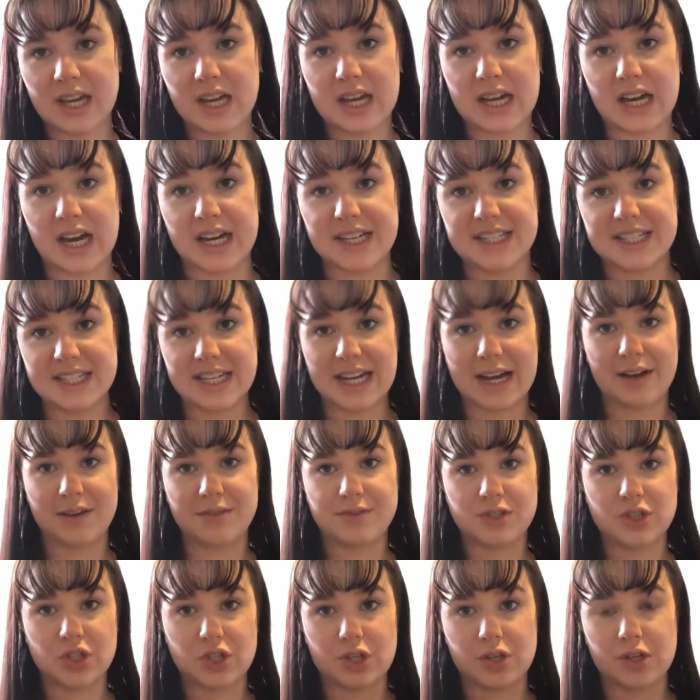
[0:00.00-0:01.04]
I did
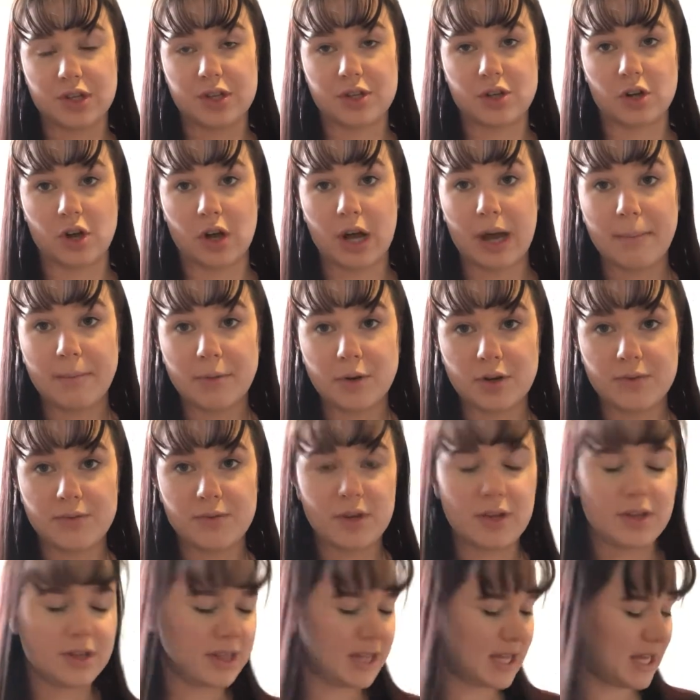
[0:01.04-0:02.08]
have to stock up on a
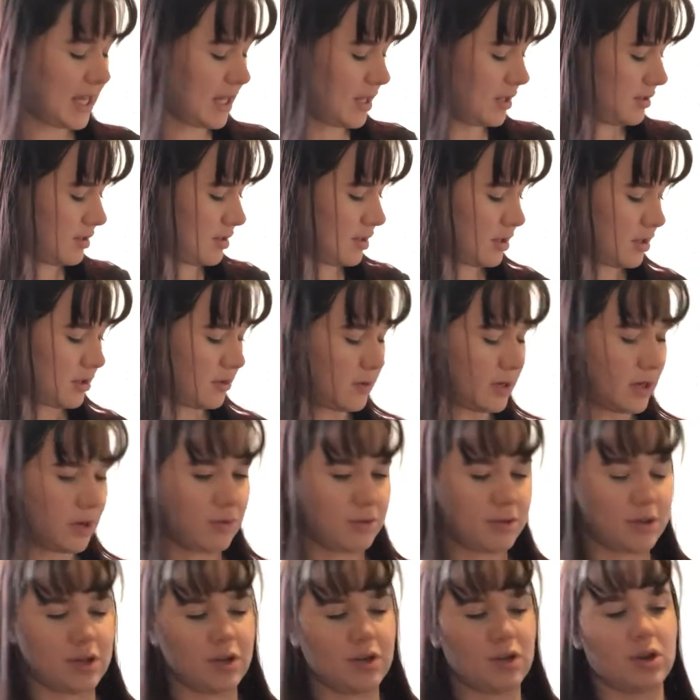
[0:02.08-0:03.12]
few things, so I
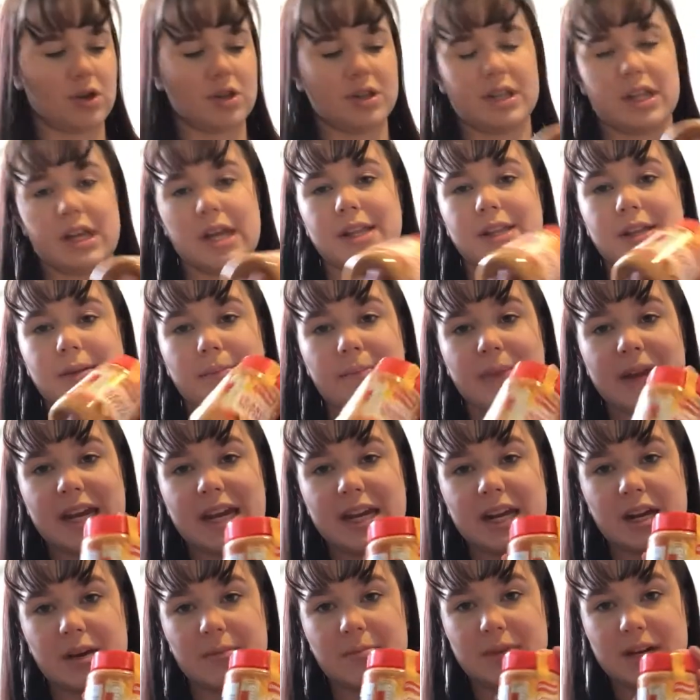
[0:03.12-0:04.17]
also got this
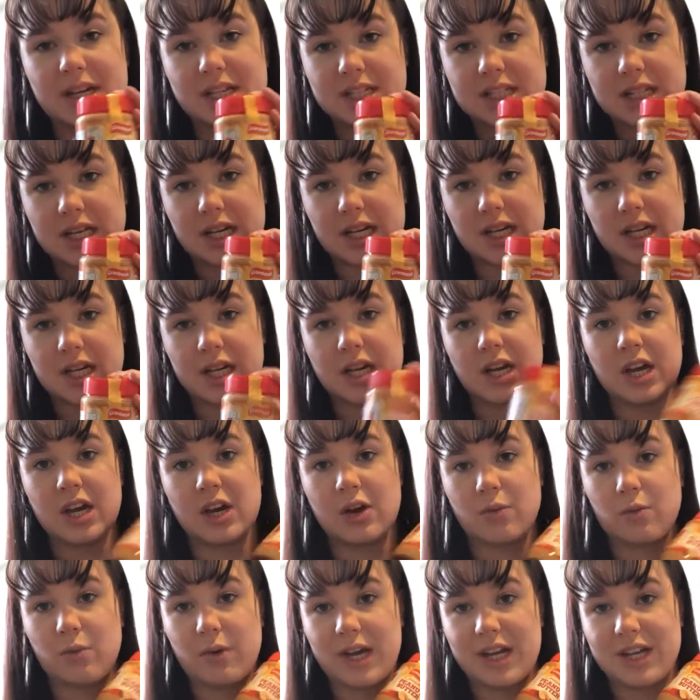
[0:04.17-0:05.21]
peanut butter,
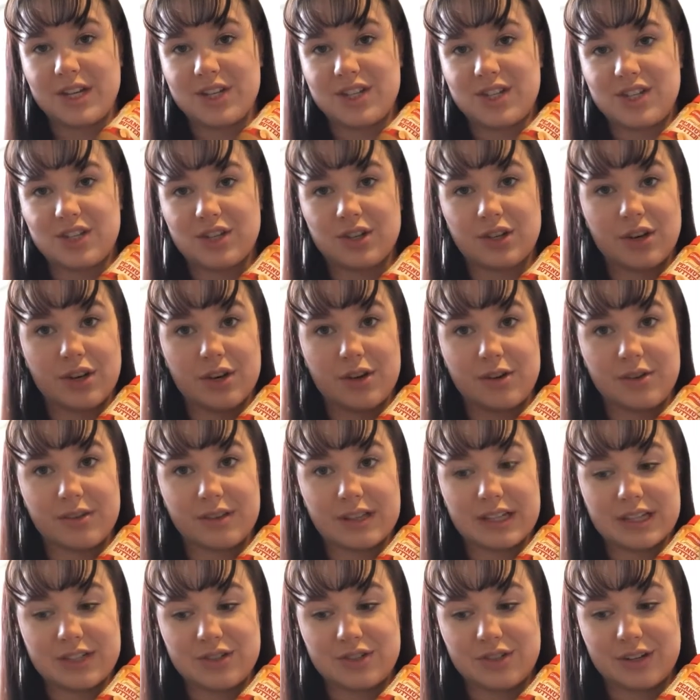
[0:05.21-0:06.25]
which goes,
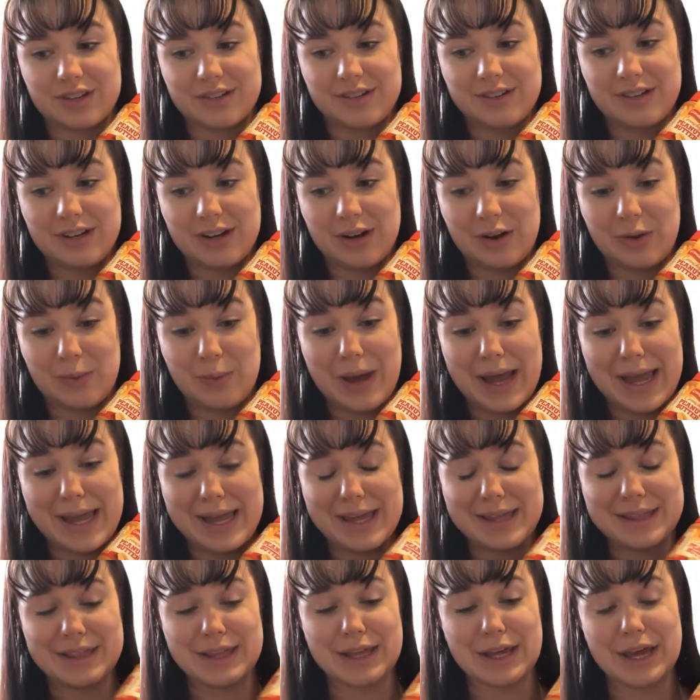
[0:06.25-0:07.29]
as you guys know, in a lot of
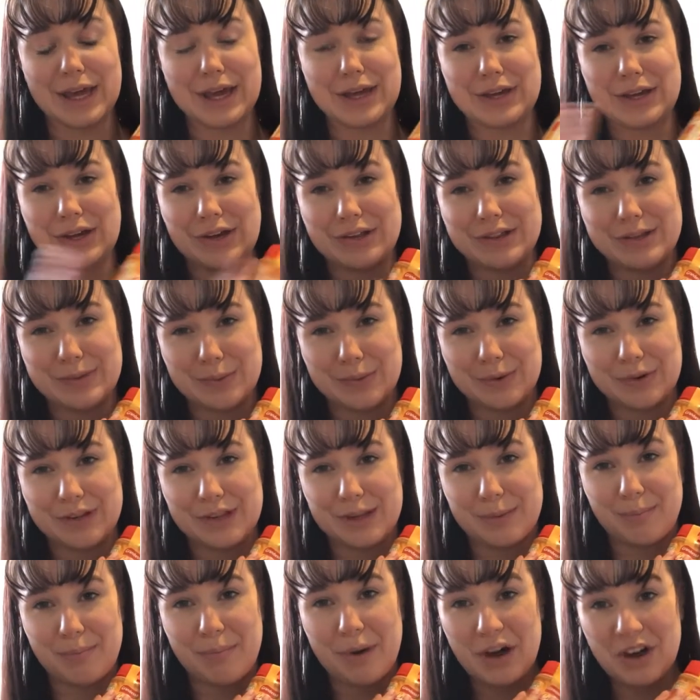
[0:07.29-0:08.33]
ways, goes towards
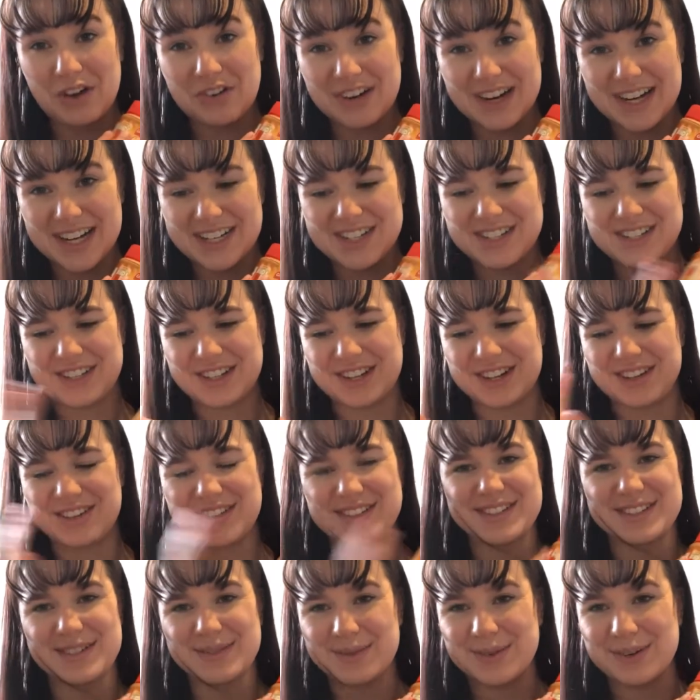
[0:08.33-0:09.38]
the porridge,
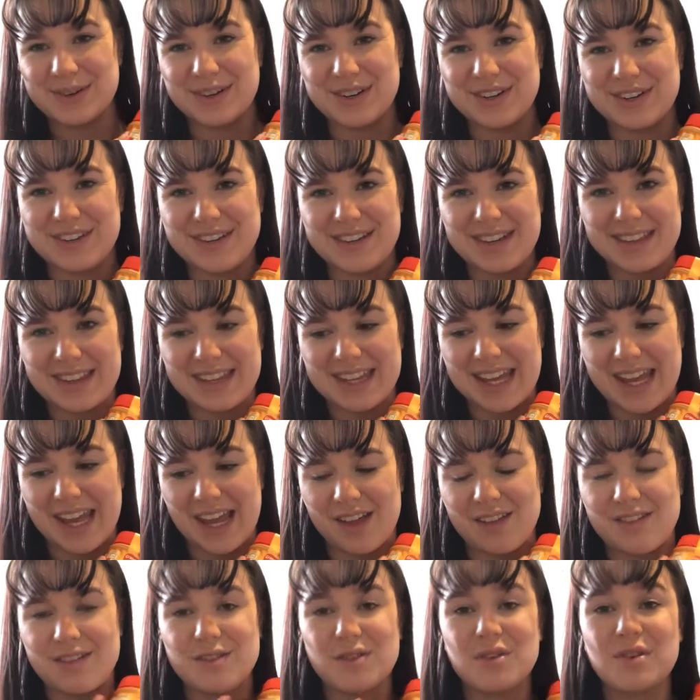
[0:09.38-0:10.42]
goes towards the
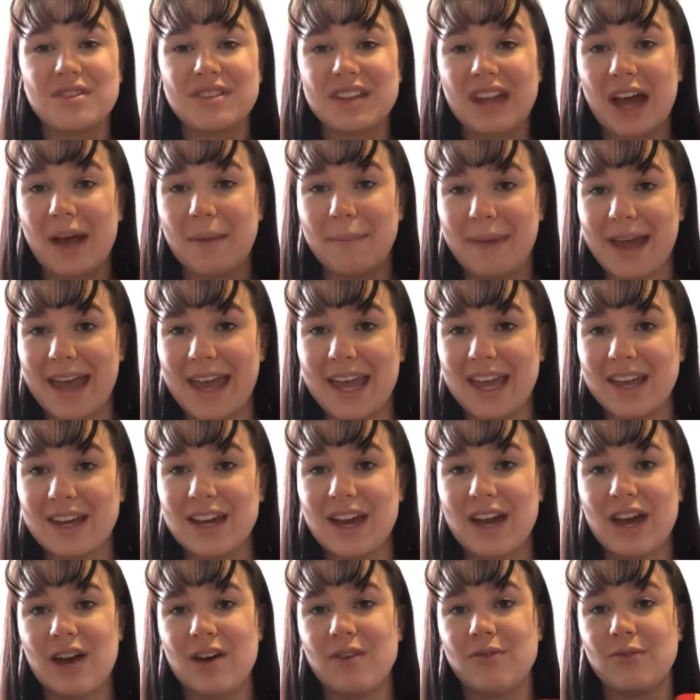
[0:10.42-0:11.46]
sauce that I make
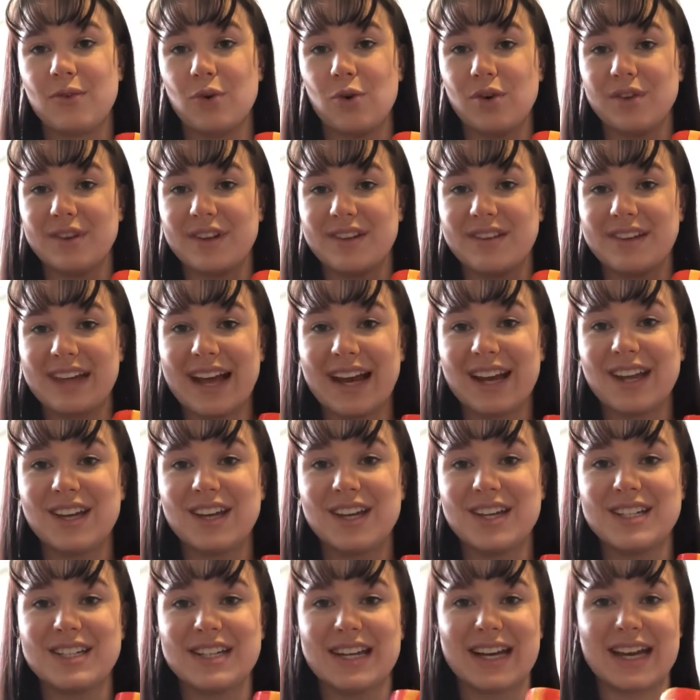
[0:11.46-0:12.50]
for the
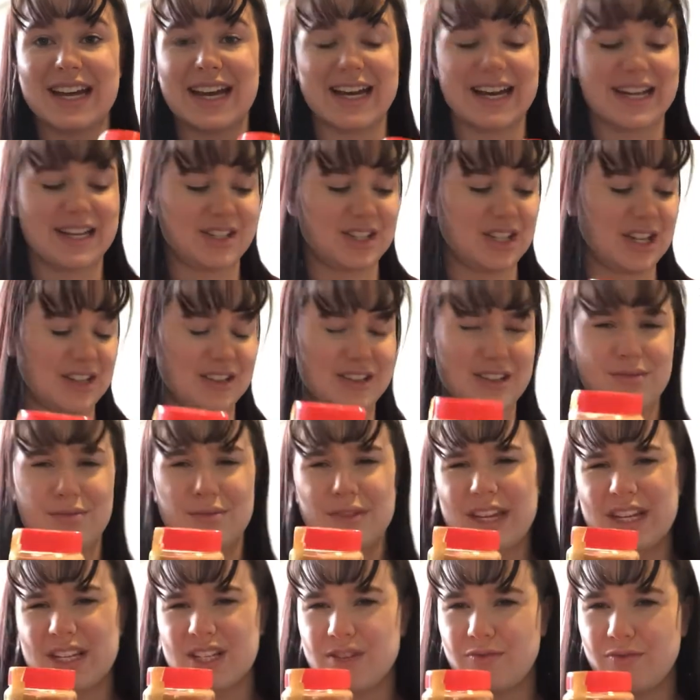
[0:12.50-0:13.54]
salad, and yeah, this
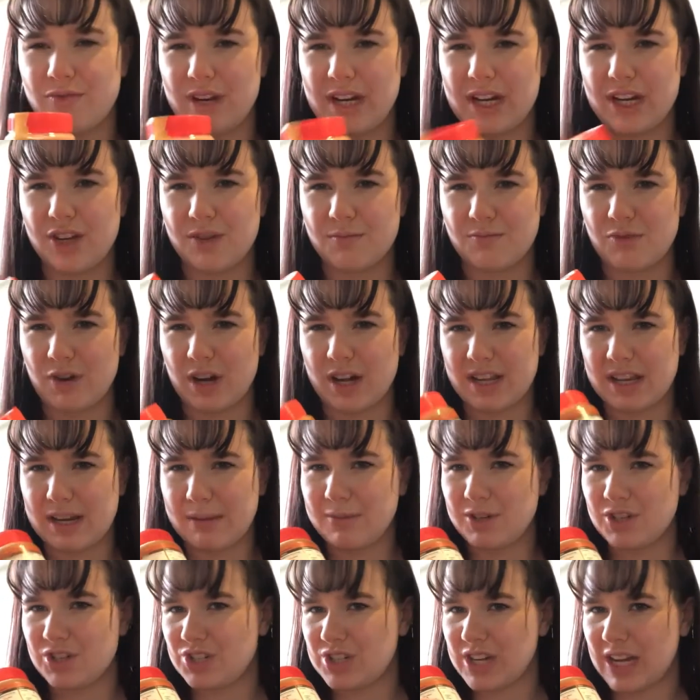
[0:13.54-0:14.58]
was actually a really good price. Let
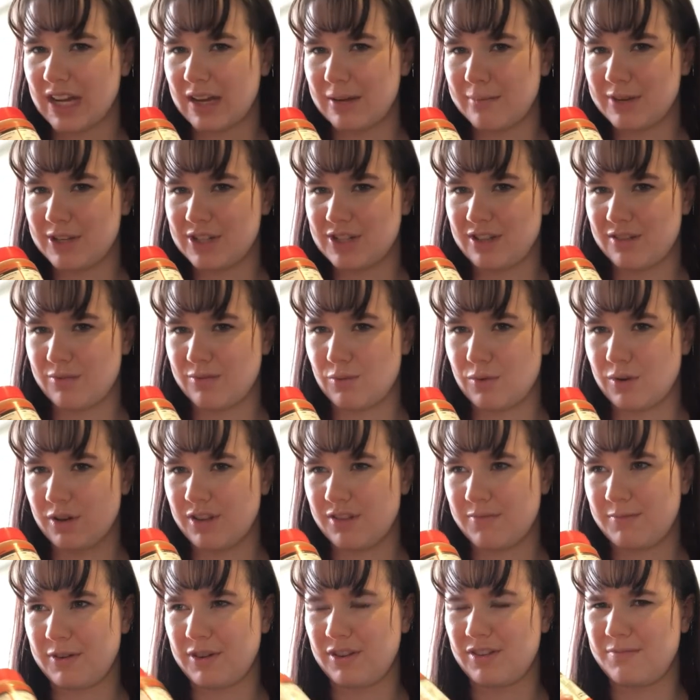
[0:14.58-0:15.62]
me just check how much this was,
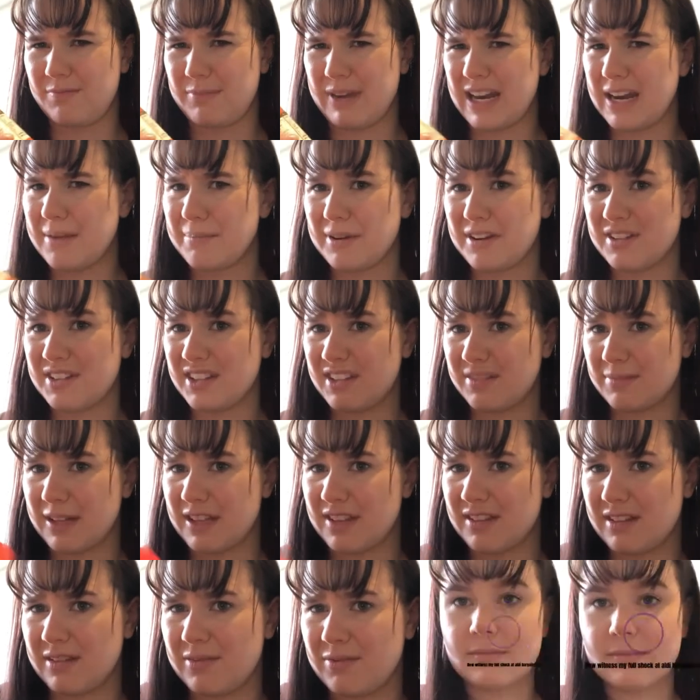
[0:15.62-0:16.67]
because peanut butter is
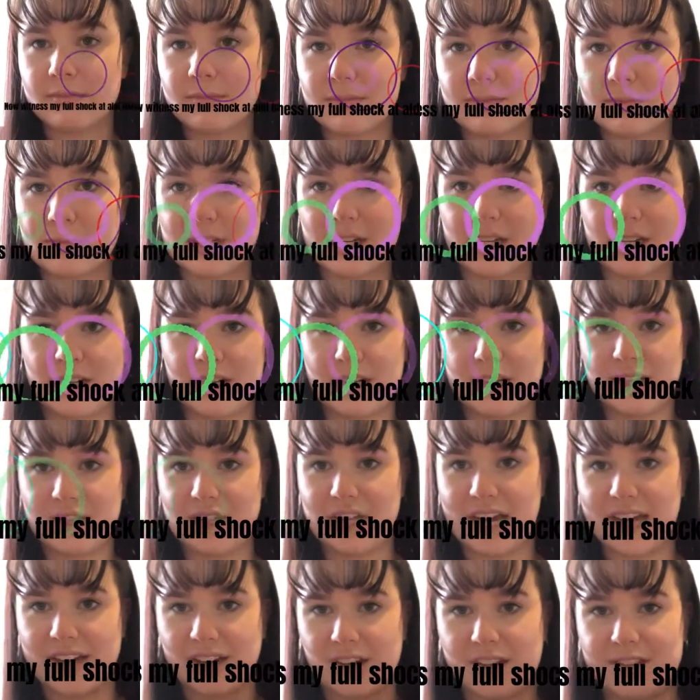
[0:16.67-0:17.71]
expensive.
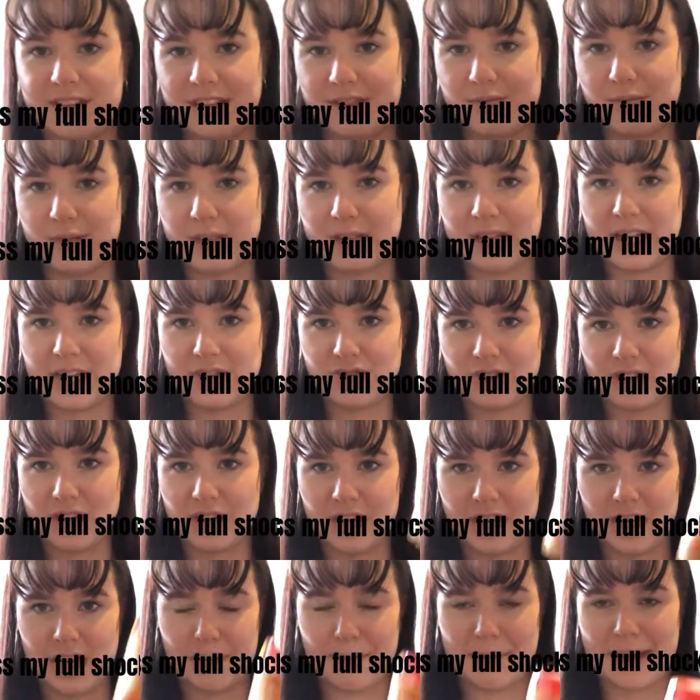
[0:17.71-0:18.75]
Yeah, guys, this was literally
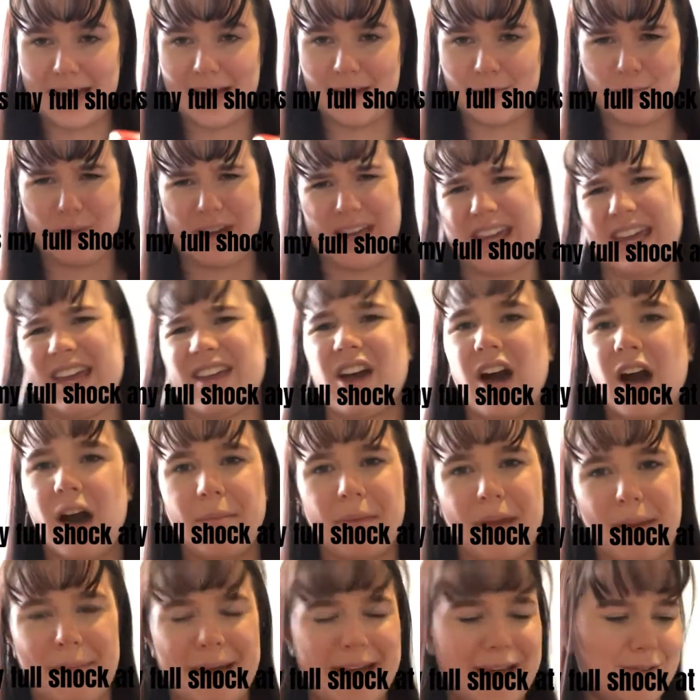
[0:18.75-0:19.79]
like a pound. Wait, it can't
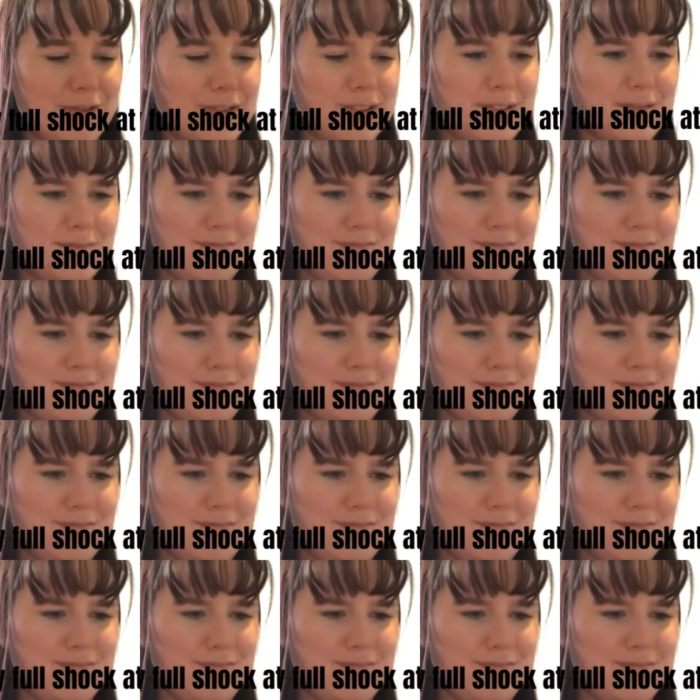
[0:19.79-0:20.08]
be a pound.